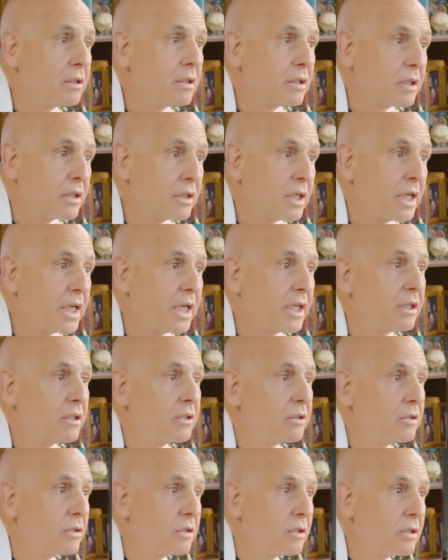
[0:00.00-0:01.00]
And yes.
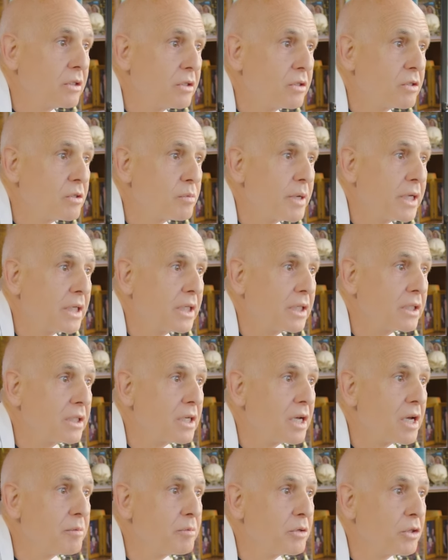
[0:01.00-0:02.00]
then spending
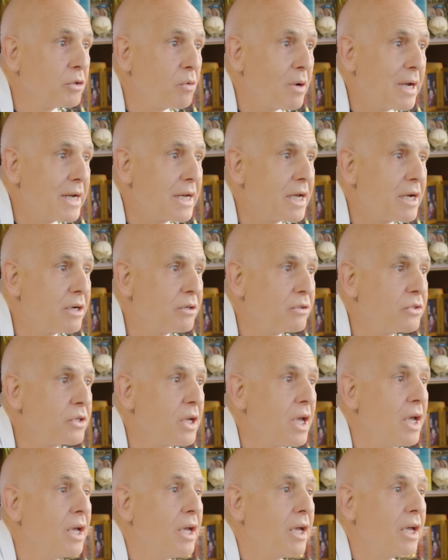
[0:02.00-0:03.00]
time in the White House
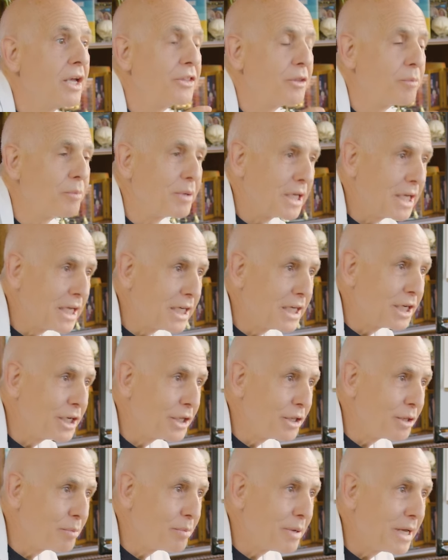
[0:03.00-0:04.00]
at the beginning
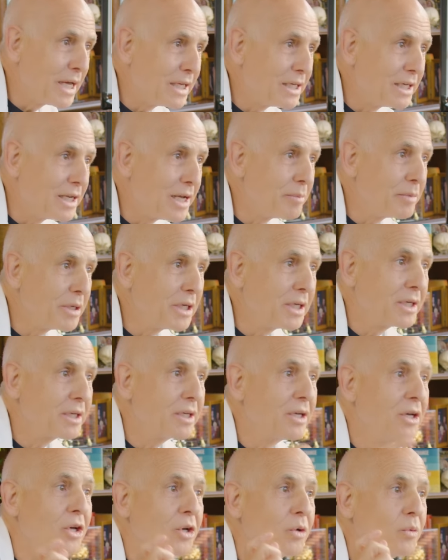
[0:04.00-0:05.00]
of the pandemic,
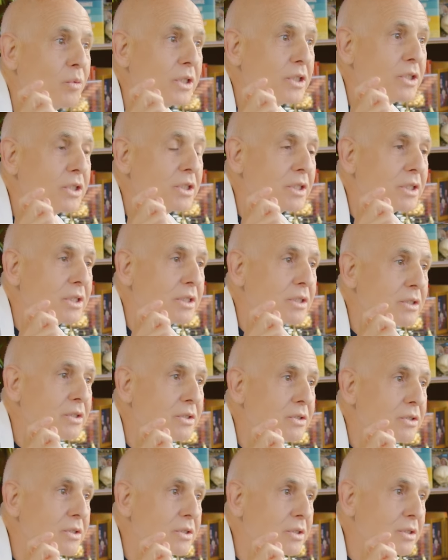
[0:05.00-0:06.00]
which
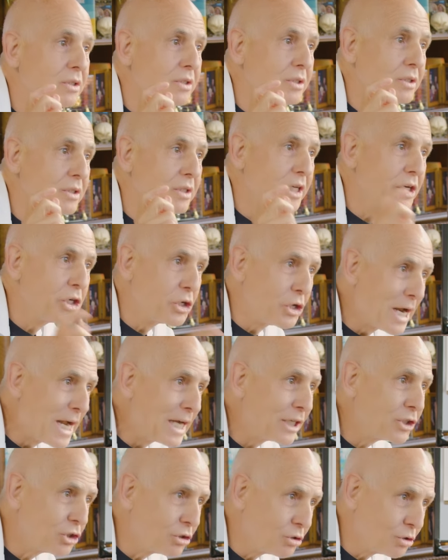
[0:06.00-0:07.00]
is
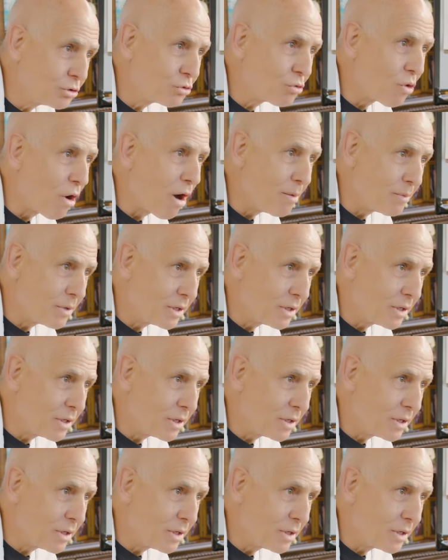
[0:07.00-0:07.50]
international trauma,